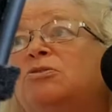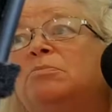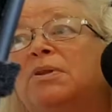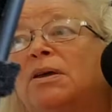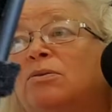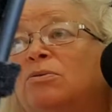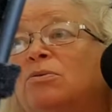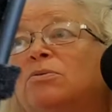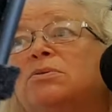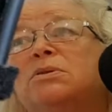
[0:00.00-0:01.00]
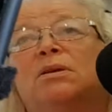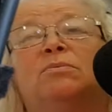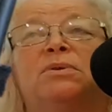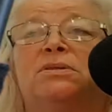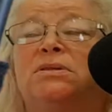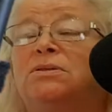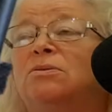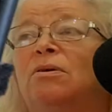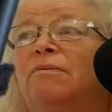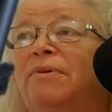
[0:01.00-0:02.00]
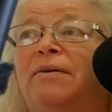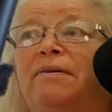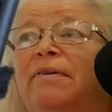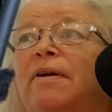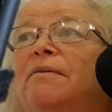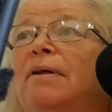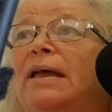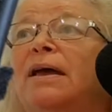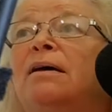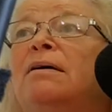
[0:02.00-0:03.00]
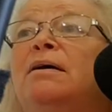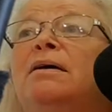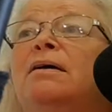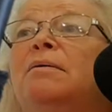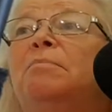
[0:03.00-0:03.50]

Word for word: tumor that could cause it, which is you know very very rare. Right.